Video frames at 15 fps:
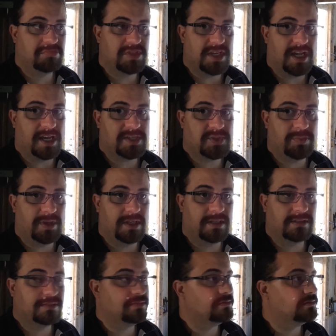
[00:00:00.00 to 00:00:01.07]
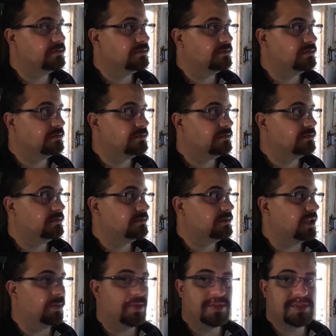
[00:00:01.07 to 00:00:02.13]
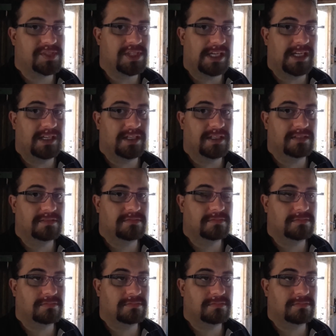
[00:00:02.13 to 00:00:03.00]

It's a house beer. I'm not selling it.